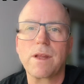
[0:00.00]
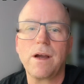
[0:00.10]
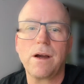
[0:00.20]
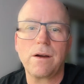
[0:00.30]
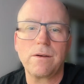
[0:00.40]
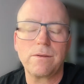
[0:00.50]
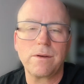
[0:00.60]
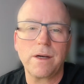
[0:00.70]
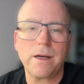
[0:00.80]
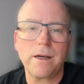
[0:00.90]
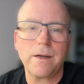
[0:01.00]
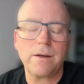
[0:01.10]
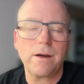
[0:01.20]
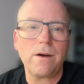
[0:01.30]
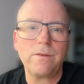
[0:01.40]

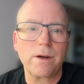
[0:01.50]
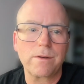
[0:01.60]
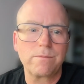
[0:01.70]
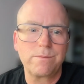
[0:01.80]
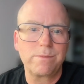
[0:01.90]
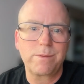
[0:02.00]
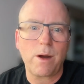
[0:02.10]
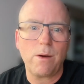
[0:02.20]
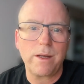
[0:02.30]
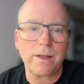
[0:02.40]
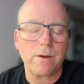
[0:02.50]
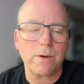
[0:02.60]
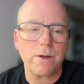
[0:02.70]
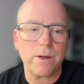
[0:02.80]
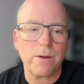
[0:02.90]
of our coding that
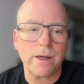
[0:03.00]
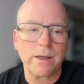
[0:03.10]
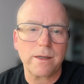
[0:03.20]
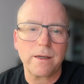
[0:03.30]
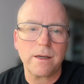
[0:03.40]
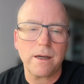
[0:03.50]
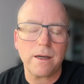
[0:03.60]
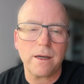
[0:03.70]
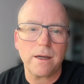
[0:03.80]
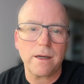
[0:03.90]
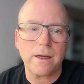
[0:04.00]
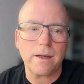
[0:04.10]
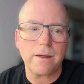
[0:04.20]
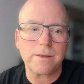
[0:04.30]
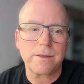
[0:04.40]
we're doing,
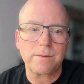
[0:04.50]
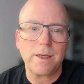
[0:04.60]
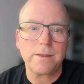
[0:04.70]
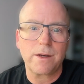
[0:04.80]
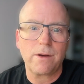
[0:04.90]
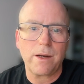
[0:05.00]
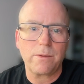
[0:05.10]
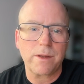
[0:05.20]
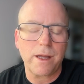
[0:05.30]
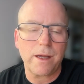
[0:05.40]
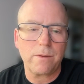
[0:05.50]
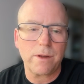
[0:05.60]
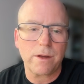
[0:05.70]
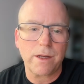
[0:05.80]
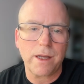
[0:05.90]
and it's integrated with
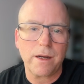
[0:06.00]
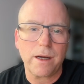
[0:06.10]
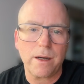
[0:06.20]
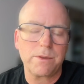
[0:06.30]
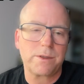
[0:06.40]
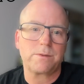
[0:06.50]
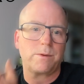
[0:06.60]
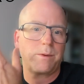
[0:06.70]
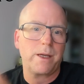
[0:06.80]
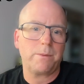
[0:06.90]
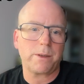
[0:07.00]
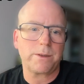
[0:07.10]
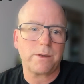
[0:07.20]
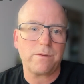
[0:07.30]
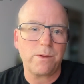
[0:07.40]
our GitHub, which is where we keep our
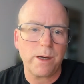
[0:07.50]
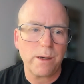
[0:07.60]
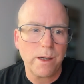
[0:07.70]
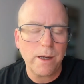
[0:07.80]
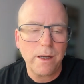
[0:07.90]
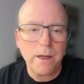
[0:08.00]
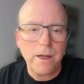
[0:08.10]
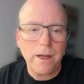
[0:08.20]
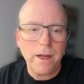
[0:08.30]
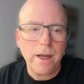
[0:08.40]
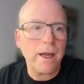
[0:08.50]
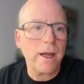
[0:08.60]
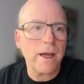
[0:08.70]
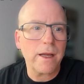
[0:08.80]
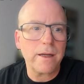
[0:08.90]
software.
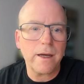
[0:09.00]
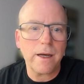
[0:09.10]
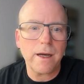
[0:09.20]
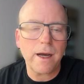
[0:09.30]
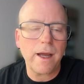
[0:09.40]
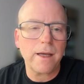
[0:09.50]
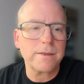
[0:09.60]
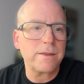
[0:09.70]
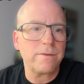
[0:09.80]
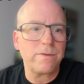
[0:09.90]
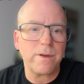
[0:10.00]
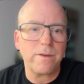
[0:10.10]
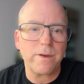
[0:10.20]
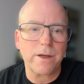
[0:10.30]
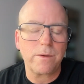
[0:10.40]
And I asked if
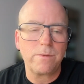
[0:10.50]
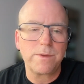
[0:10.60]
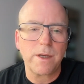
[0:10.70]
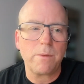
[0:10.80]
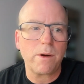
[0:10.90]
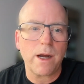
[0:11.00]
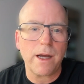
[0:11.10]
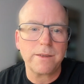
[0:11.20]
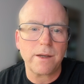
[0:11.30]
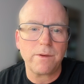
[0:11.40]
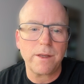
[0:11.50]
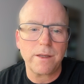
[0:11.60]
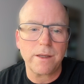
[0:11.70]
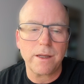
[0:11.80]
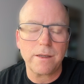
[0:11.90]
it could summarize
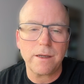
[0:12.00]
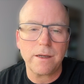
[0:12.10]
everything that